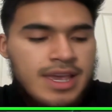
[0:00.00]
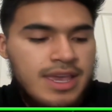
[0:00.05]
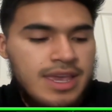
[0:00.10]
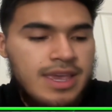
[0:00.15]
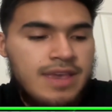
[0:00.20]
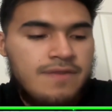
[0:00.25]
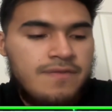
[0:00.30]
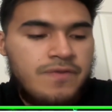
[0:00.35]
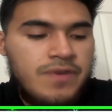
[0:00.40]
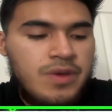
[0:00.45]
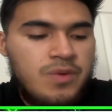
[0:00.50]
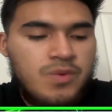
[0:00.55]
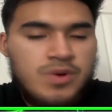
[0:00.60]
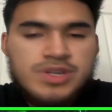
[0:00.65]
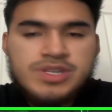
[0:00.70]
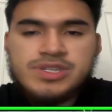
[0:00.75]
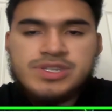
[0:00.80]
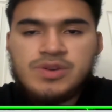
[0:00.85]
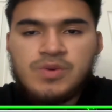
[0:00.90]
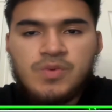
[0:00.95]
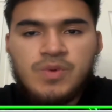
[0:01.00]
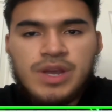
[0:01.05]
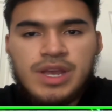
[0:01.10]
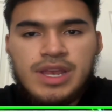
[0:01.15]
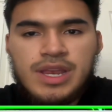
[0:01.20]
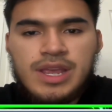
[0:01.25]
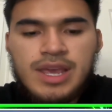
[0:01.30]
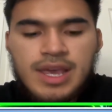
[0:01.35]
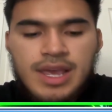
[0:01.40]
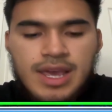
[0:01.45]
if he was to
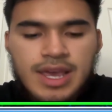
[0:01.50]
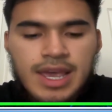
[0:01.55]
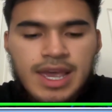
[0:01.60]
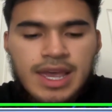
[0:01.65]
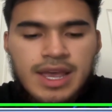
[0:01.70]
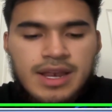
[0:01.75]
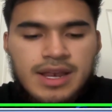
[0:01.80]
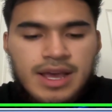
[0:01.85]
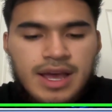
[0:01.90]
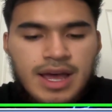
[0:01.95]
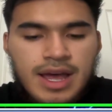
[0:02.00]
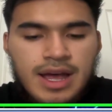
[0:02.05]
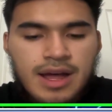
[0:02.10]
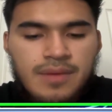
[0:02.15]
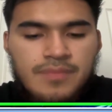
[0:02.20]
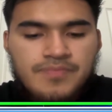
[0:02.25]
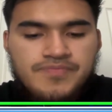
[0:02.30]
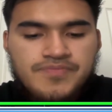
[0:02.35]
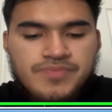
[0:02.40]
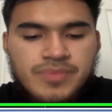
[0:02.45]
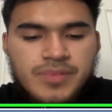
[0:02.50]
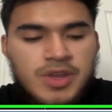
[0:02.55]
win and um,